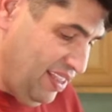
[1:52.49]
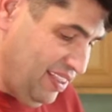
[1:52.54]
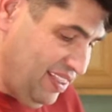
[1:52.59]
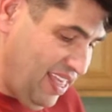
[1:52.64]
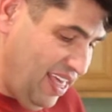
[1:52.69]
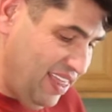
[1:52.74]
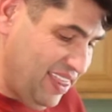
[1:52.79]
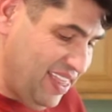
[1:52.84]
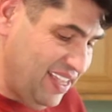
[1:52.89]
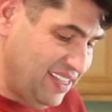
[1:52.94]

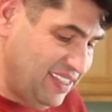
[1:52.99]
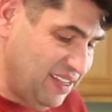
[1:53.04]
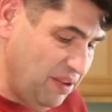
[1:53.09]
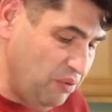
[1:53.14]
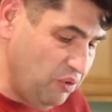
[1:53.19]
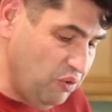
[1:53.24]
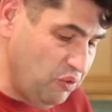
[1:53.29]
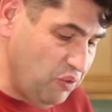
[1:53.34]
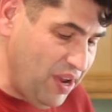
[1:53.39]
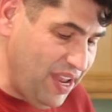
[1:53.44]
Now there's
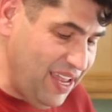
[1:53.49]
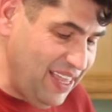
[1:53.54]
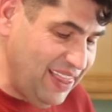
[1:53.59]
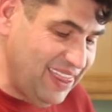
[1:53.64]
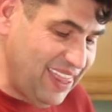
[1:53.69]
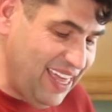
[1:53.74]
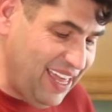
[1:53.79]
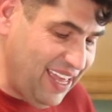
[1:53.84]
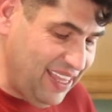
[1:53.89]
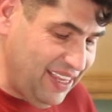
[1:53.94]
some green
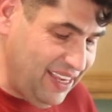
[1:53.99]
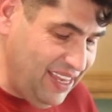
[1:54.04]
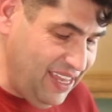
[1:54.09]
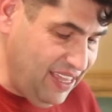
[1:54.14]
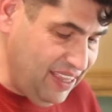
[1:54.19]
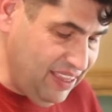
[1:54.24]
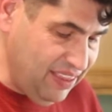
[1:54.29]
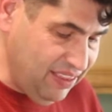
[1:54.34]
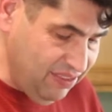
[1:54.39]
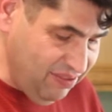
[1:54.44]
thing in
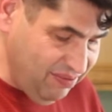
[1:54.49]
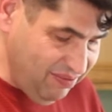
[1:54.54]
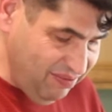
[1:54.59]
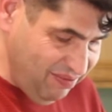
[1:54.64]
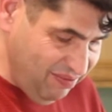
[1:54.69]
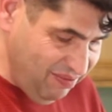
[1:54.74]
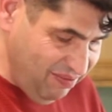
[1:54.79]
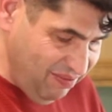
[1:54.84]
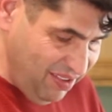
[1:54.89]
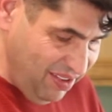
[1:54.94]
here
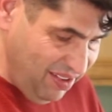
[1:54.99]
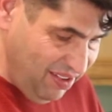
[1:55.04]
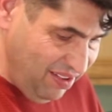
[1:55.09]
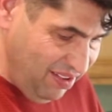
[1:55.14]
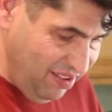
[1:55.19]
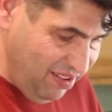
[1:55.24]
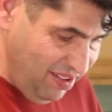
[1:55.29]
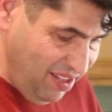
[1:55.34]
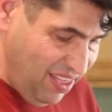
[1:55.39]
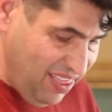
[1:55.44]

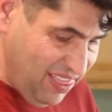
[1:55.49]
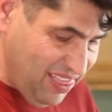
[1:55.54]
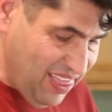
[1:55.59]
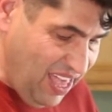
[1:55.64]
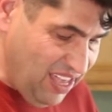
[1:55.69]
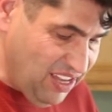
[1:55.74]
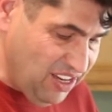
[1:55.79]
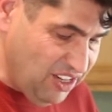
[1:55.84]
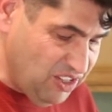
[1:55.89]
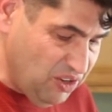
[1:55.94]

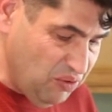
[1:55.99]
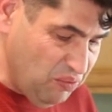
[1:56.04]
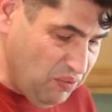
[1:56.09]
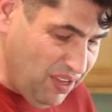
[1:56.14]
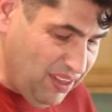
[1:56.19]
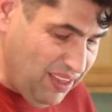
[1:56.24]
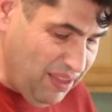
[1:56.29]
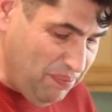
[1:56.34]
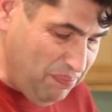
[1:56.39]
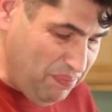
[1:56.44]
that you should
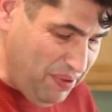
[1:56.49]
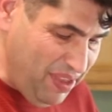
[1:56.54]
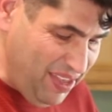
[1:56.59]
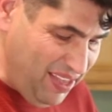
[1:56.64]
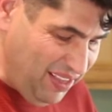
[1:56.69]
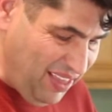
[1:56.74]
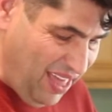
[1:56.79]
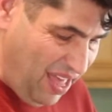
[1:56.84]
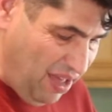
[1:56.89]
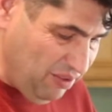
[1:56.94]
really
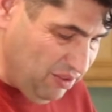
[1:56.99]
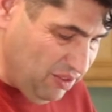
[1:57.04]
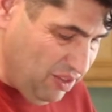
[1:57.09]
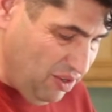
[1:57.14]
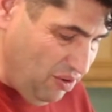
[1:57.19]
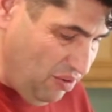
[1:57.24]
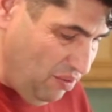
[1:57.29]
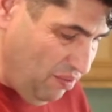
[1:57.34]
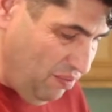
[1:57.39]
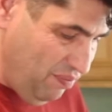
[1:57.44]
peel out
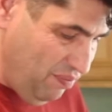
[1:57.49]
too.